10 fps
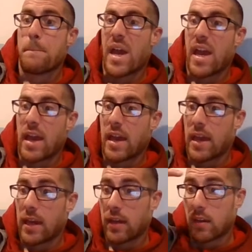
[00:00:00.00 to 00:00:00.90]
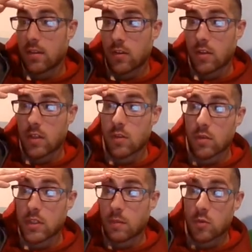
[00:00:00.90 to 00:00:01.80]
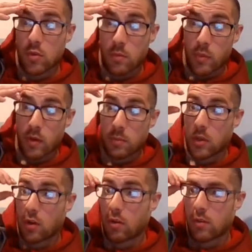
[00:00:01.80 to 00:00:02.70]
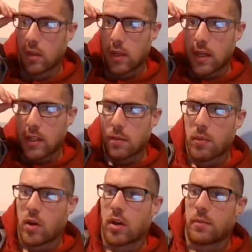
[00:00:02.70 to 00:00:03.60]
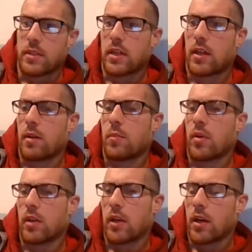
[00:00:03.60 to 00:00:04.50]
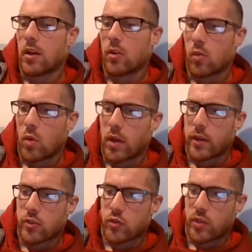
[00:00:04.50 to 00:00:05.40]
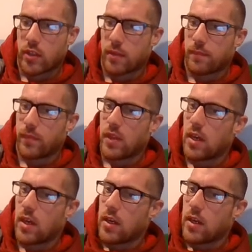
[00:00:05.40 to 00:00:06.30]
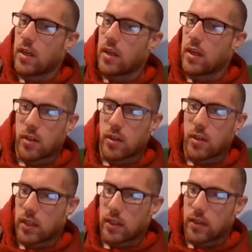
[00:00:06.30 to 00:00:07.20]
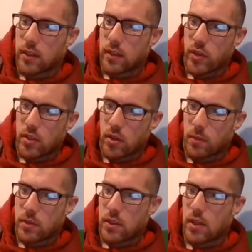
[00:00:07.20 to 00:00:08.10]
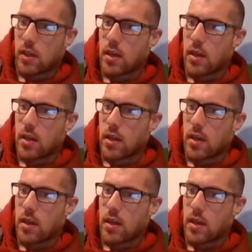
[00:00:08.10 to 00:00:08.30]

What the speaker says: bang! Your canoe has come to an abrupt halt. The bottom is hung up on an underwater tree limb. Your canoe is stuck in the treetops.